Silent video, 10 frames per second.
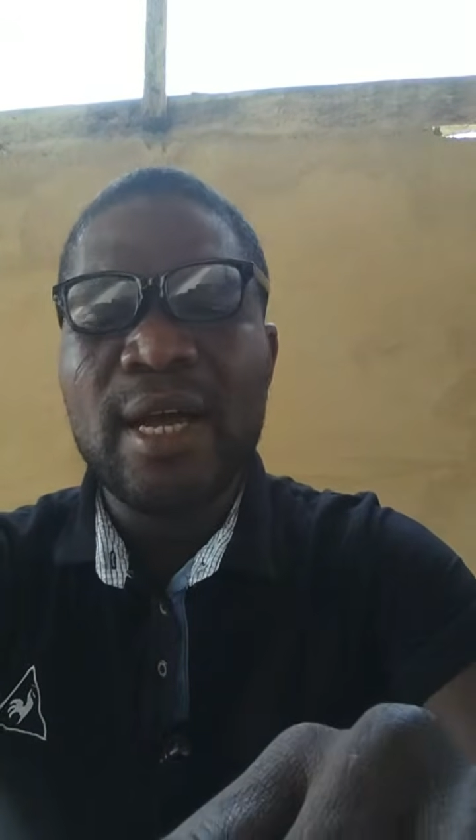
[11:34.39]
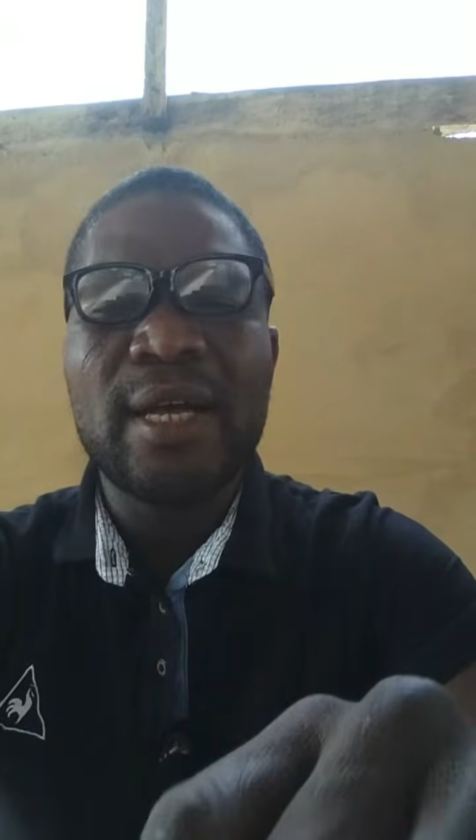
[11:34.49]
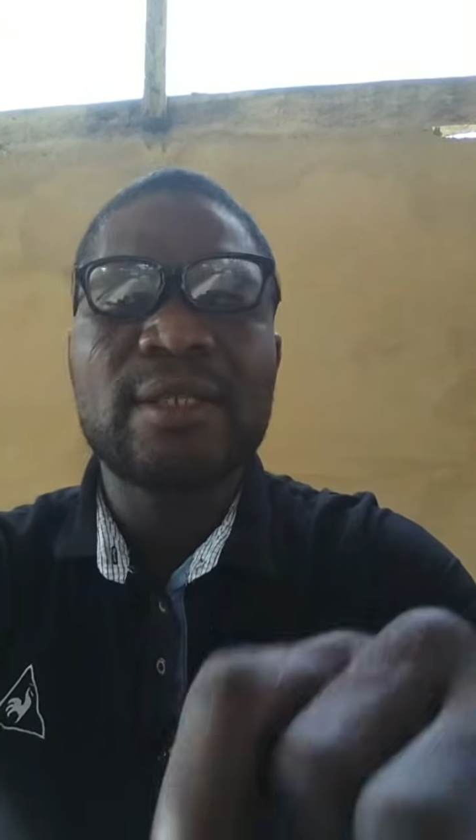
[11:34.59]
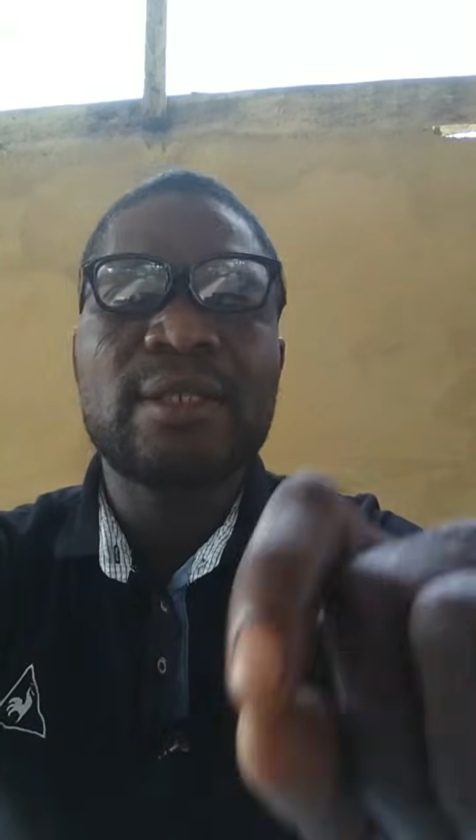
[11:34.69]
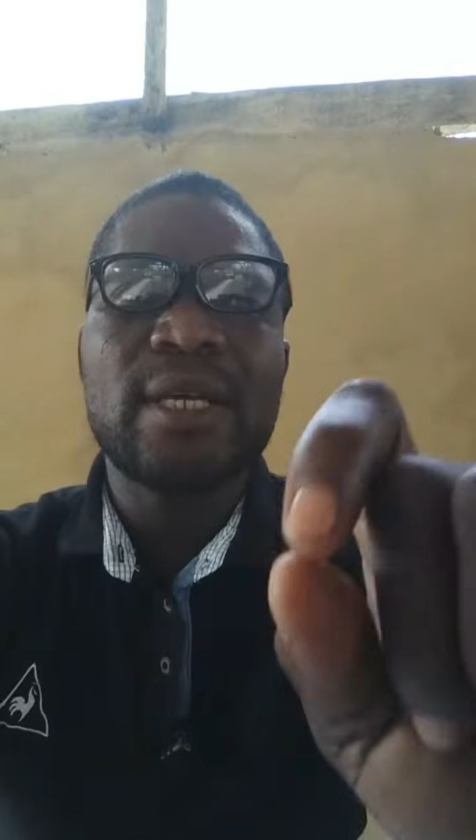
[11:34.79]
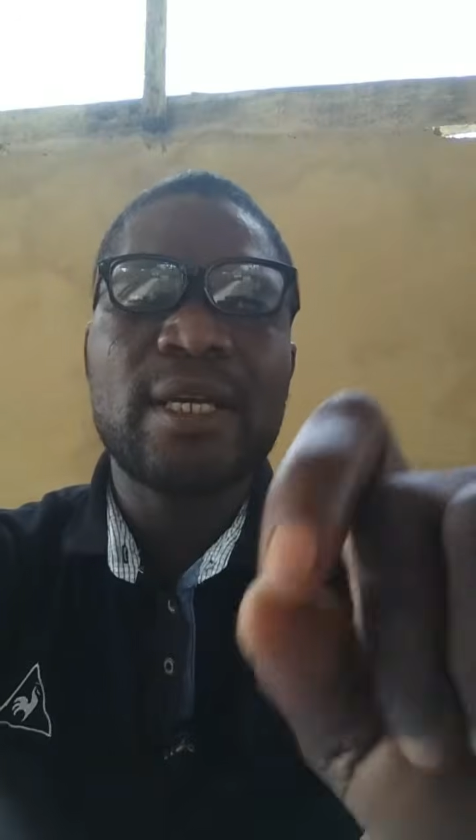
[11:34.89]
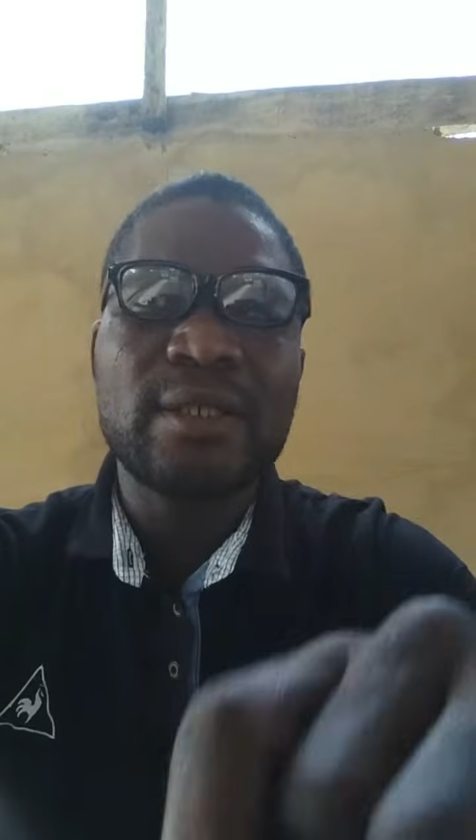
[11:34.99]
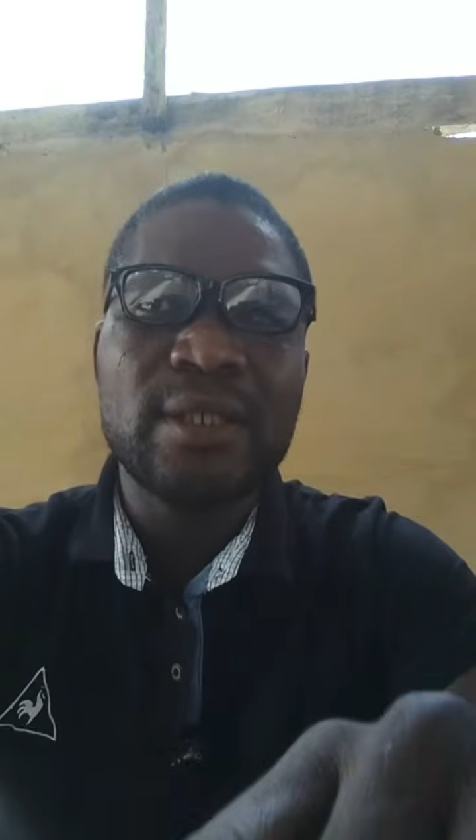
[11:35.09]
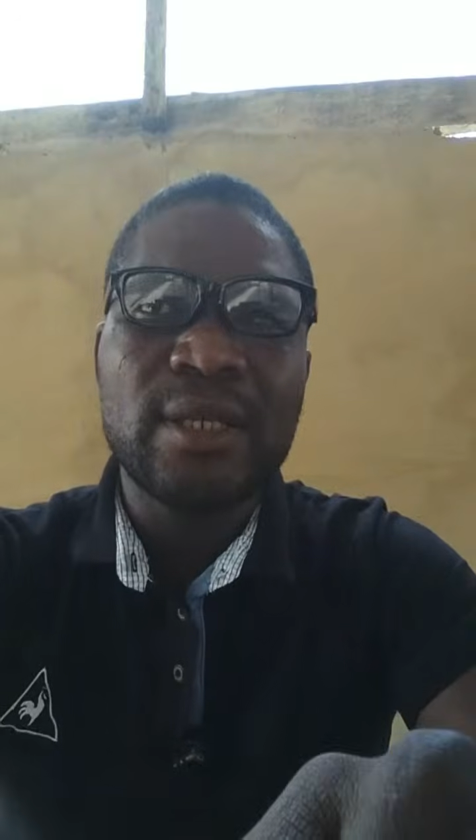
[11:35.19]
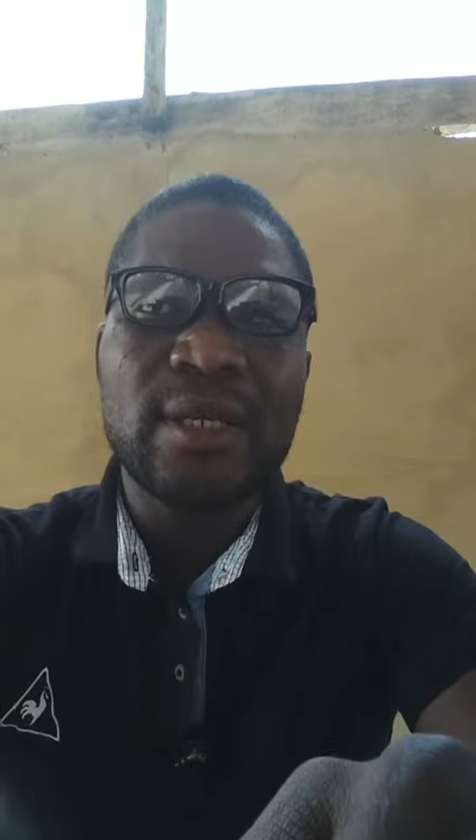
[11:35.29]
as
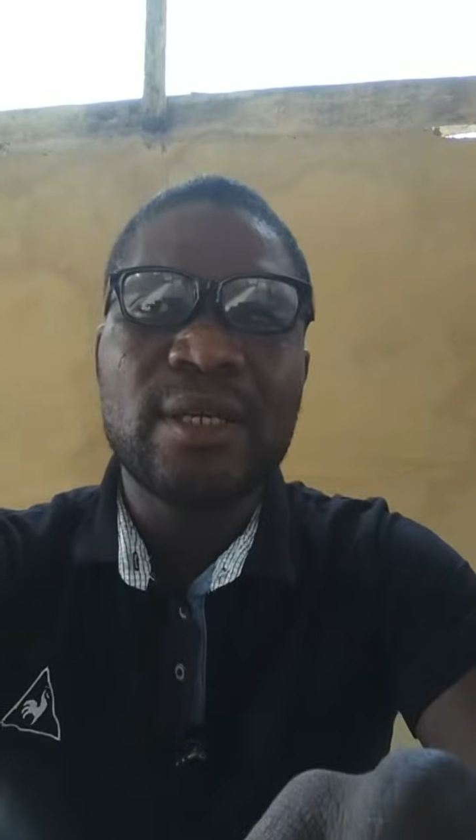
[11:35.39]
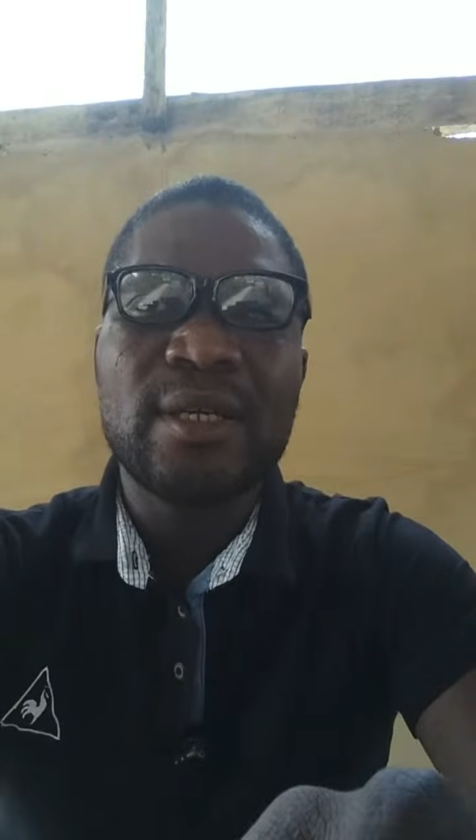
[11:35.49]
answer.